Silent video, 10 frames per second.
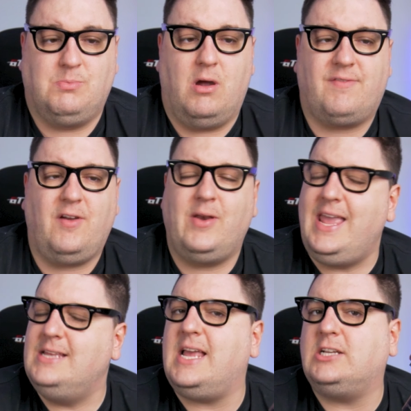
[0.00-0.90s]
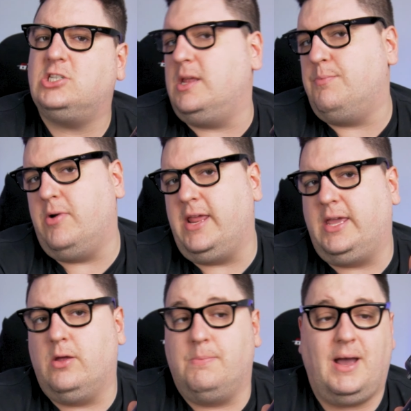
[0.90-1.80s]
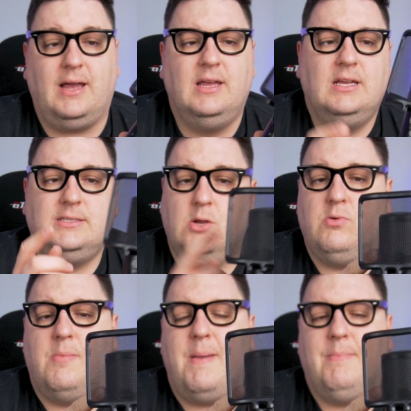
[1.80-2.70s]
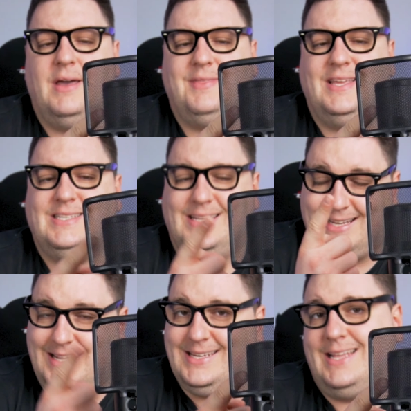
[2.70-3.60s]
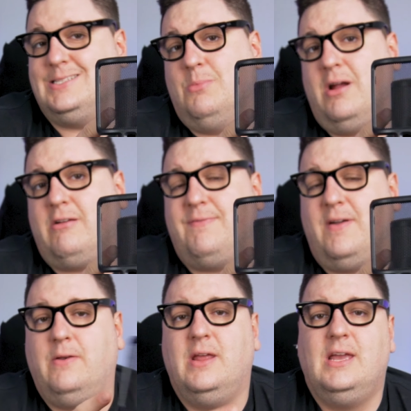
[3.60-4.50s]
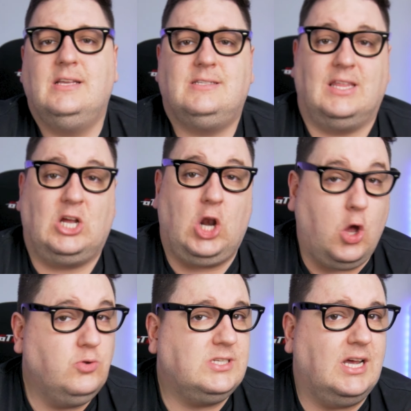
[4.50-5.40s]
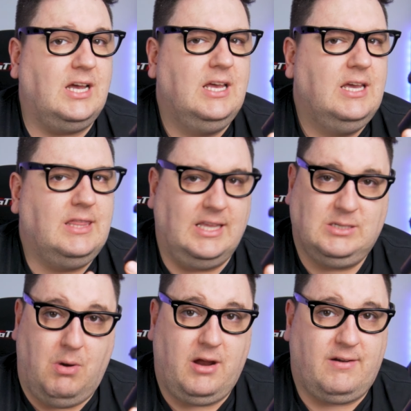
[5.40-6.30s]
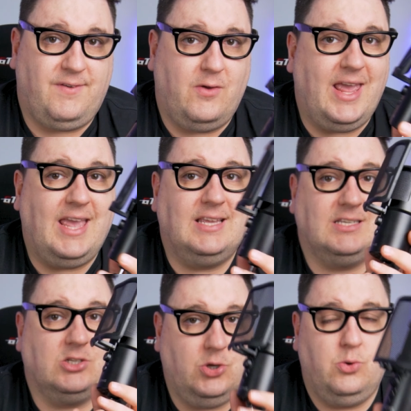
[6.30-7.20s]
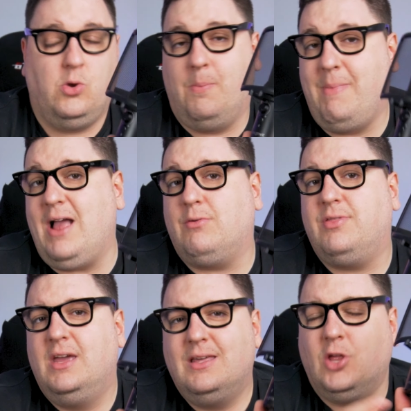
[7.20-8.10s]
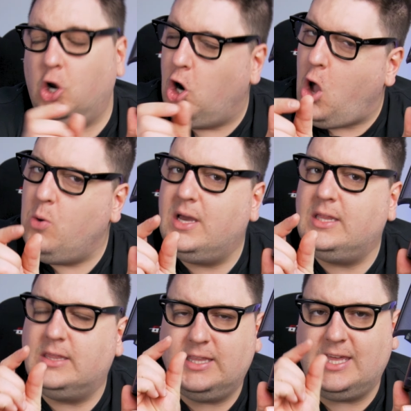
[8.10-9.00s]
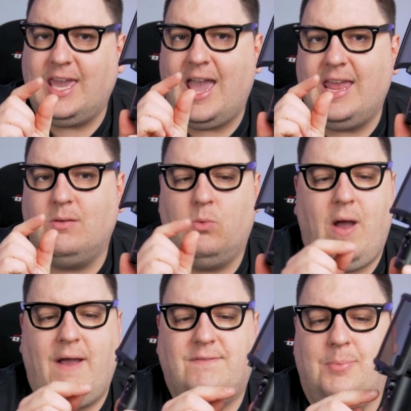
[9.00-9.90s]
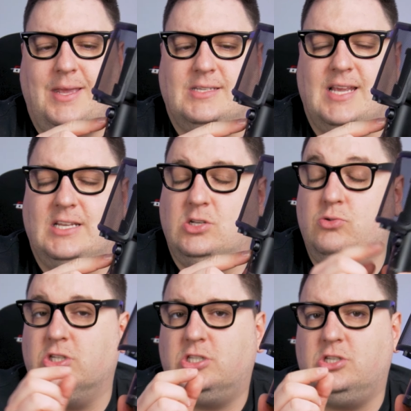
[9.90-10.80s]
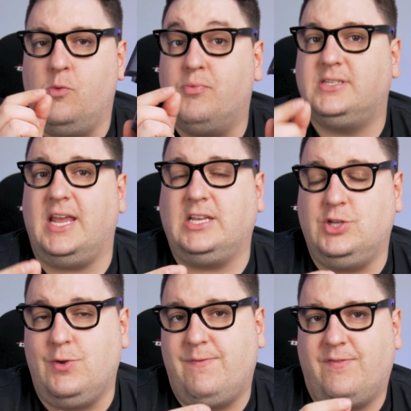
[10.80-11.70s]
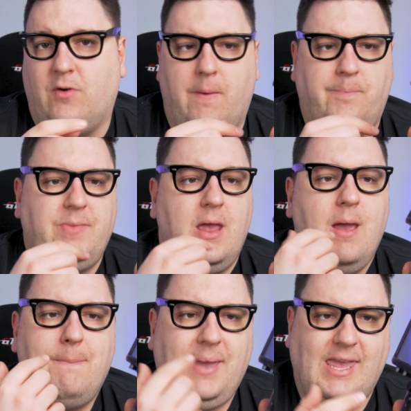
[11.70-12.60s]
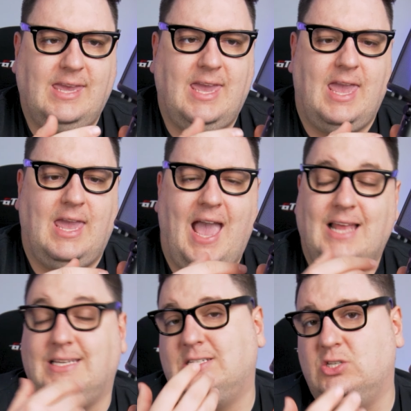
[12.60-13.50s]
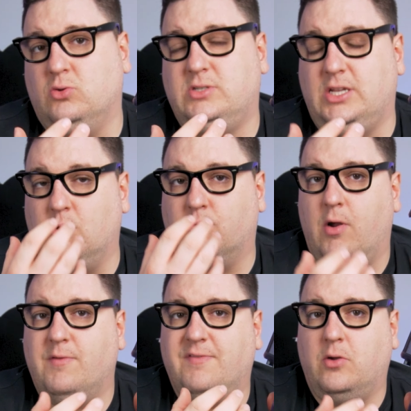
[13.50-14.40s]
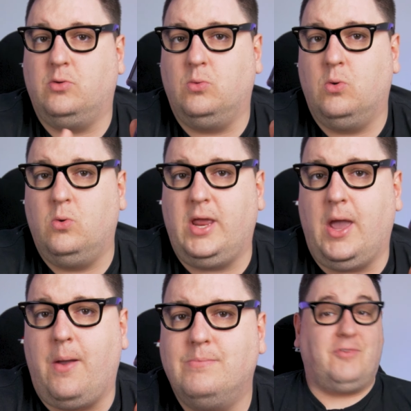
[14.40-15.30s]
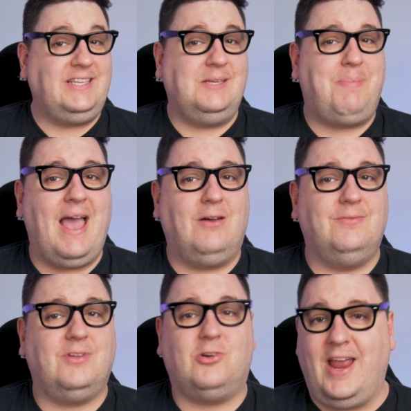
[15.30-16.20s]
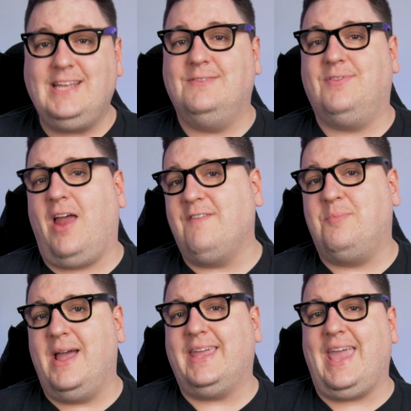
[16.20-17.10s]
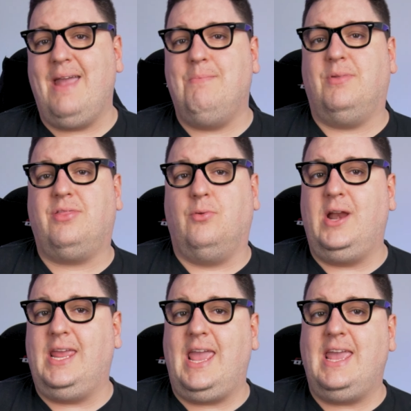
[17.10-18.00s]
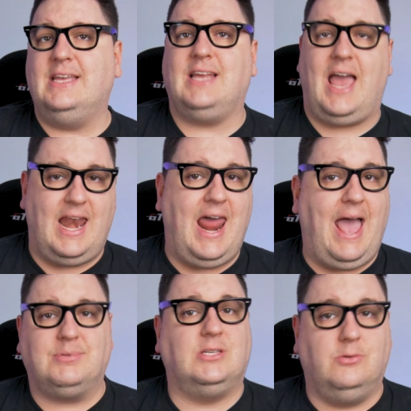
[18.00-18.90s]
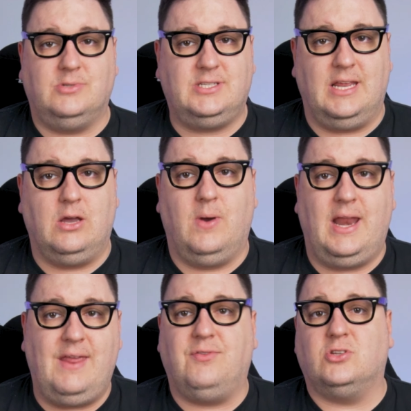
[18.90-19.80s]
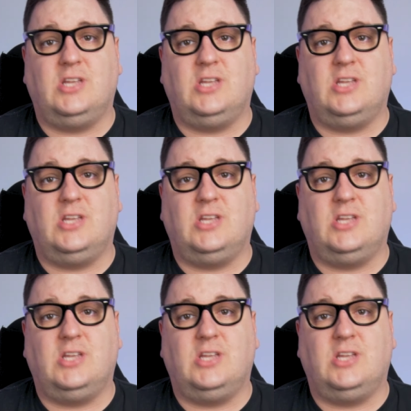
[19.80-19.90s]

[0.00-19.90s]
this microphone is actually pretty good, but do remember this is a condenser microphone, so the closer this microphone is to your mouth, the lower that the gain will have to be set to, just to protect you from peaking and distorting your own vocal audio. For eighty pounds, the Creative Live Mic M three is an absolute steal, and if you're